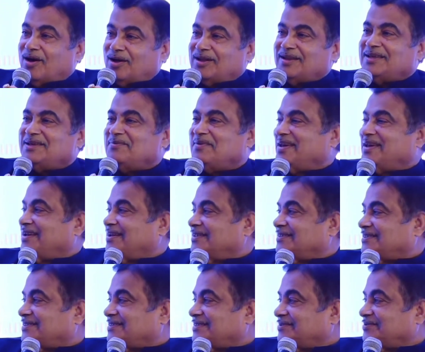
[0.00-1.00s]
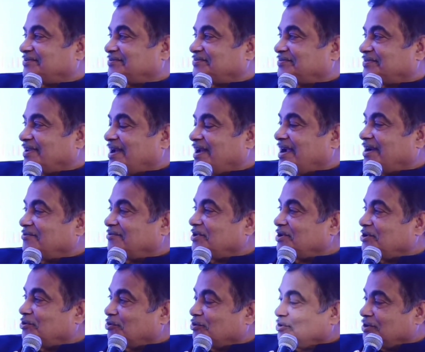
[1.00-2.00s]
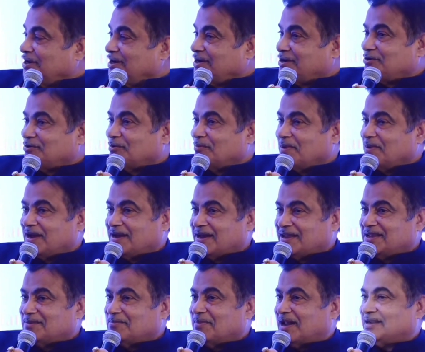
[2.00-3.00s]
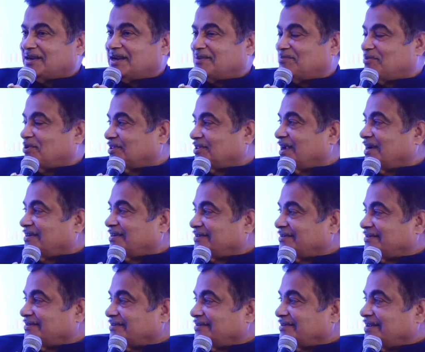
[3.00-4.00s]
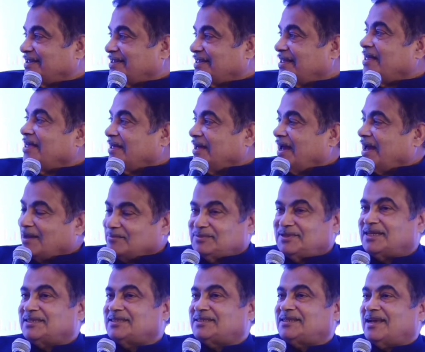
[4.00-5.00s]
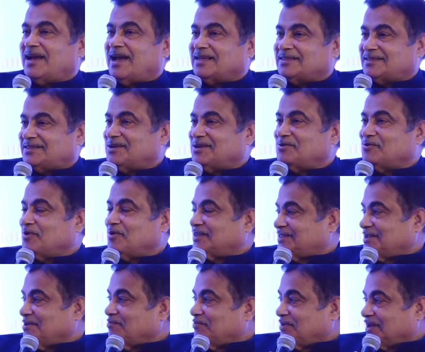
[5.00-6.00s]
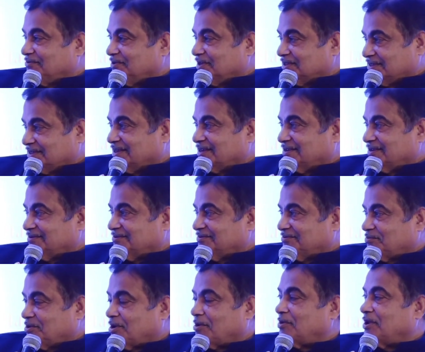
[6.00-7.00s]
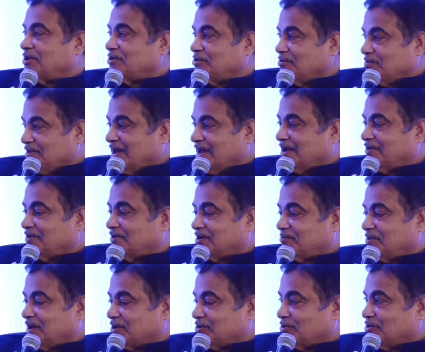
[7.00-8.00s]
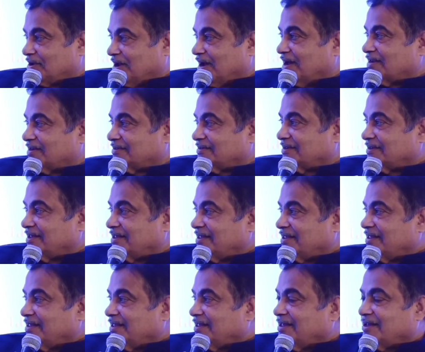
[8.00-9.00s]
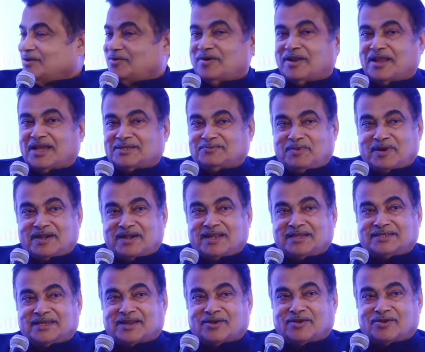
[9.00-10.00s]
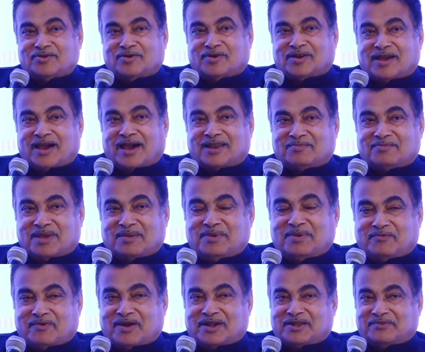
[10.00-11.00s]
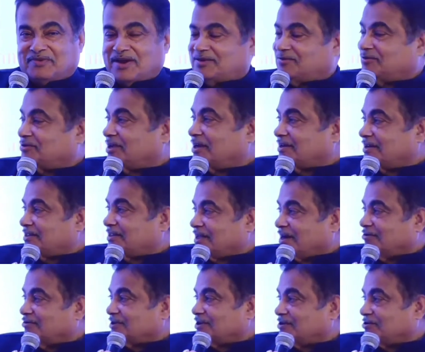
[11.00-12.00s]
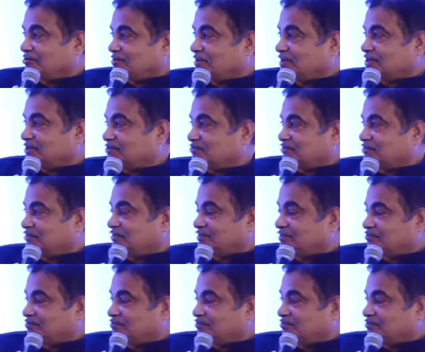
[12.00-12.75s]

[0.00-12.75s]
All e-vehicles. And we don't need to make any market for them. I'm just asking you a simple question. Probably you may have a petrol car. Your expenditure on your car may be 25 to 30,000 rupees